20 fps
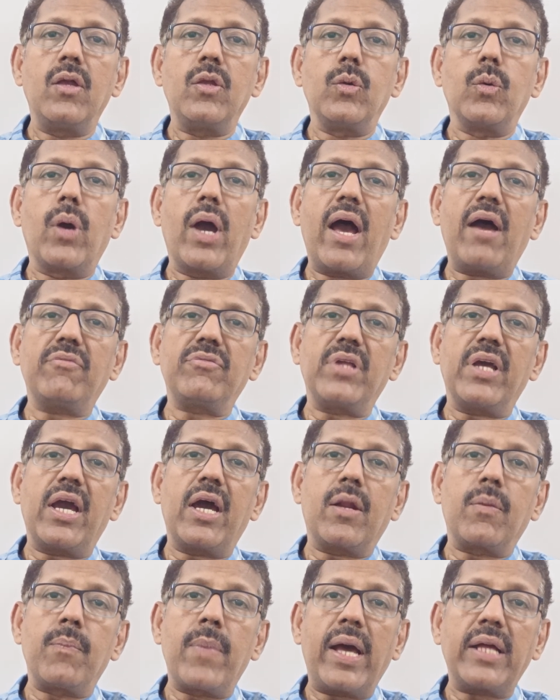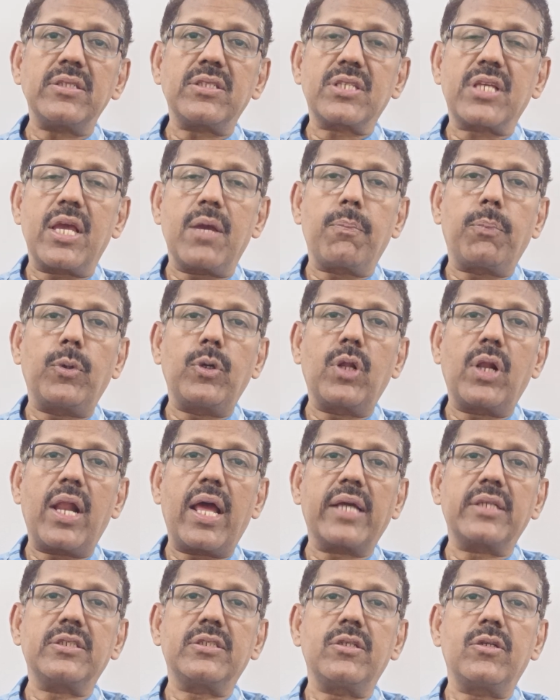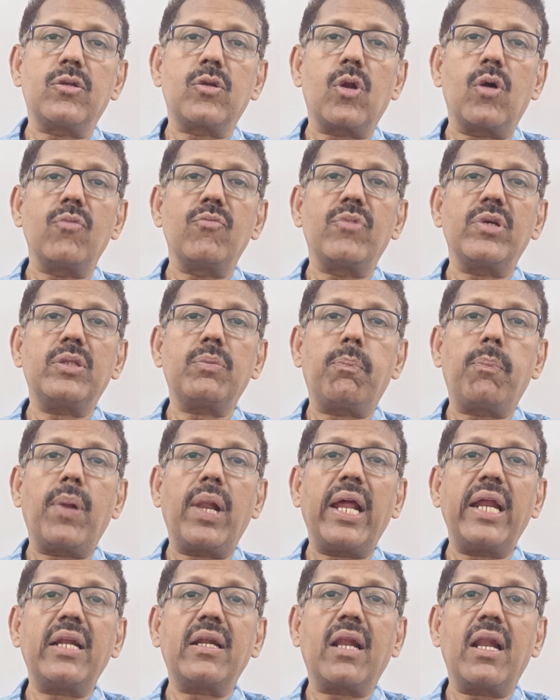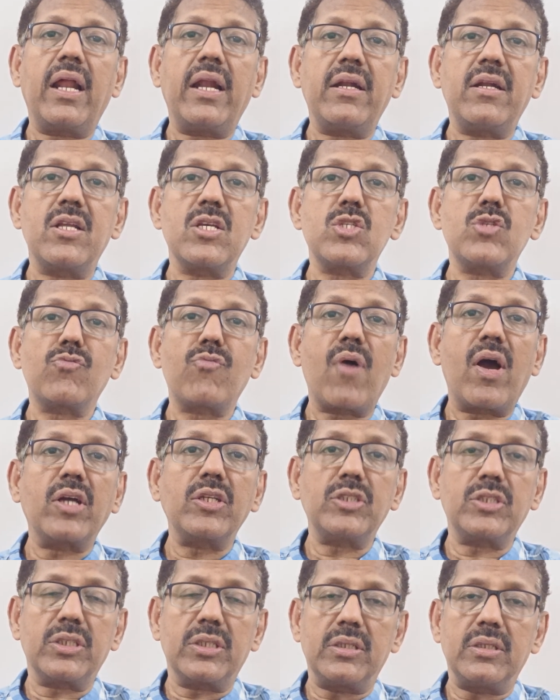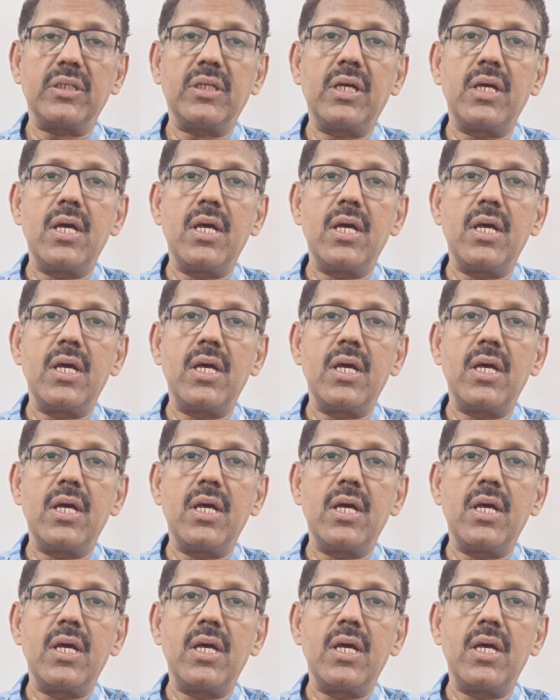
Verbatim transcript: You have the Hermansky Pudlak syndrome with platelet dysfunction.